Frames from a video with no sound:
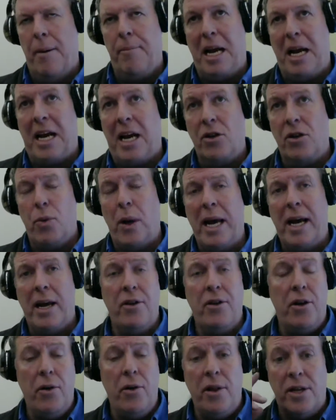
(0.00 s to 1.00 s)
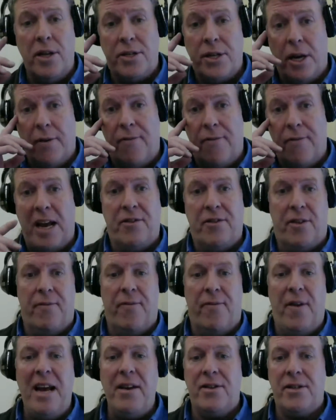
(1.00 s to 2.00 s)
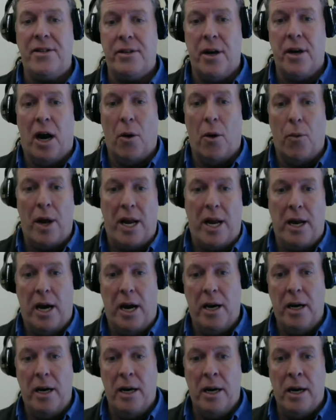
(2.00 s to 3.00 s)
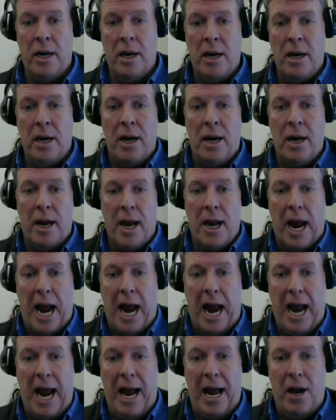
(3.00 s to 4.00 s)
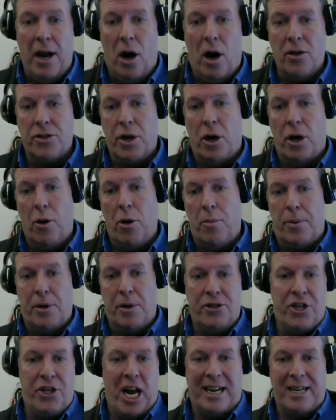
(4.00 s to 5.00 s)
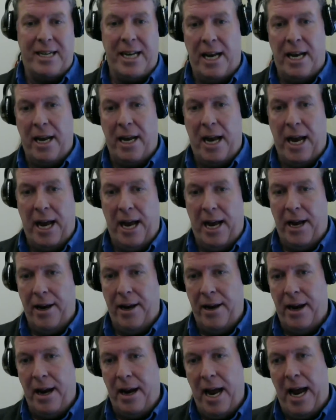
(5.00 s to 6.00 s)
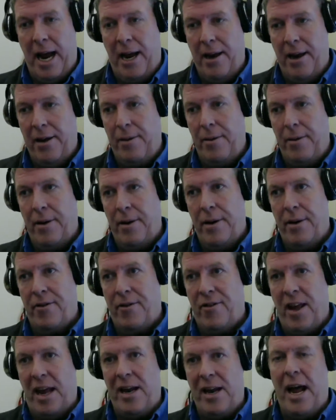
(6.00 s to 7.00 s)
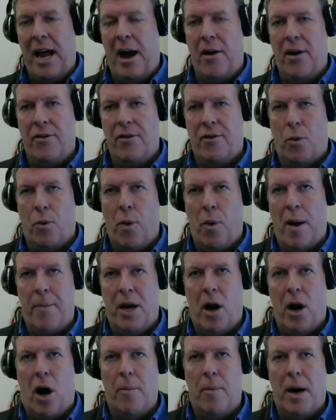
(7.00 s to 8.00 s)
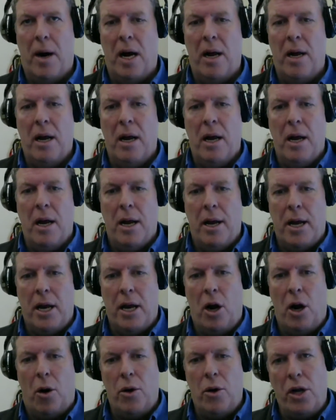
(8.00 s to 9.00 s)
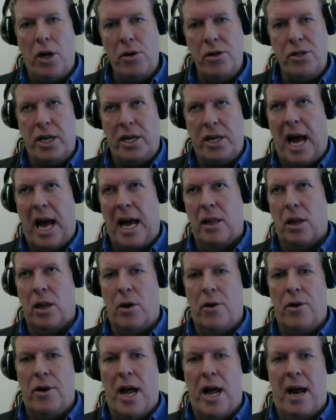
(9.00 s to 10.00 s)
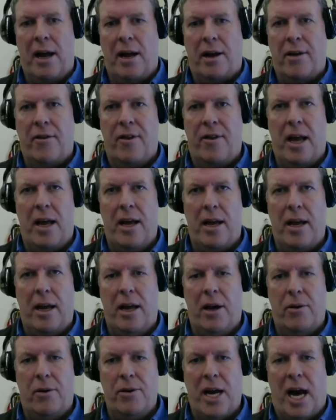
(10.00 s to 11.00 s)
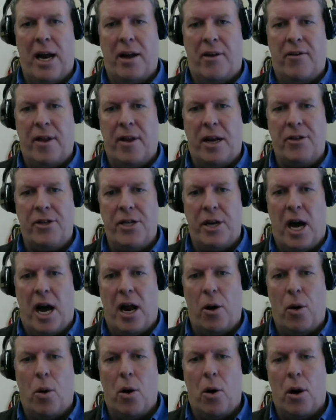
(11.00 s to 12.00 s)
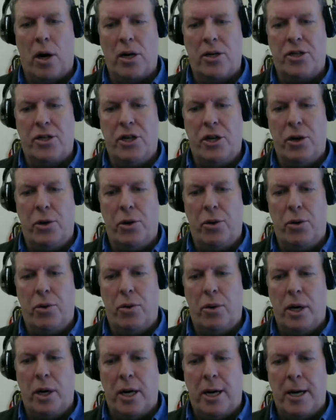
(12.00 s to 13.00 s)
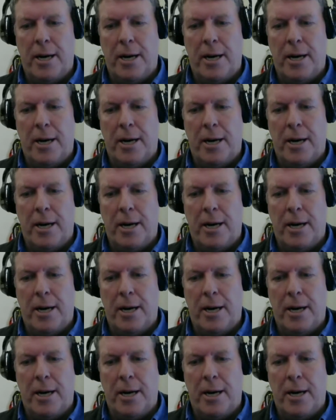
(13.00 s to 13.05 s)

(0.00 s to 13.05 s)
because we can do this in a face to face arena, and also project it and send it out as a webinar, but using that learn.extension.org to